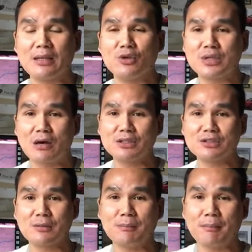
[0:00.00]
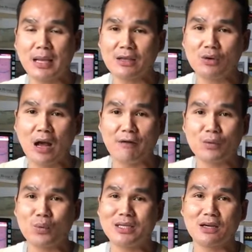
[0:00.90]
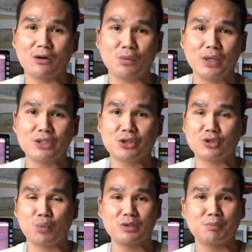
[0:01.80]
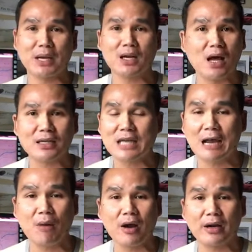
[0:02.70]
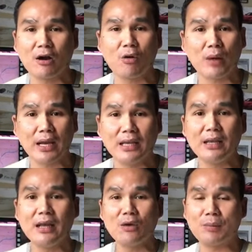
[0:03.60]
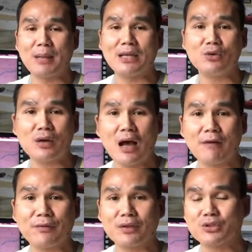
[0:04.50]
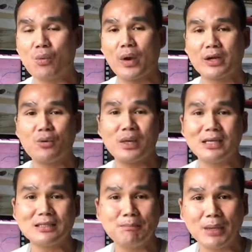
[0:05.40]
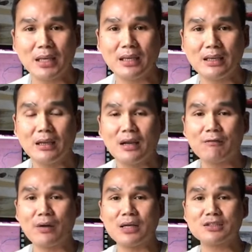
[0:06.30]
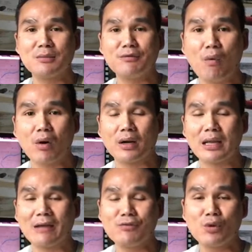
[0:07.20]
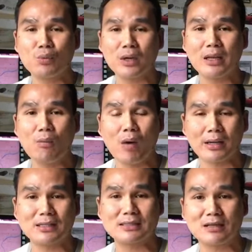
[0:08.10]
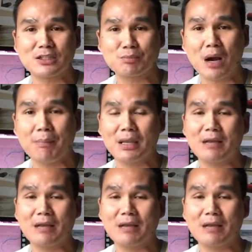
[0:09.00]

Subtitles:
You tell us to make you an offer. We did our research. We spent a lot of time on it already. We made you an offer. So where do we need to be for us to move forward if you really want to sell this property?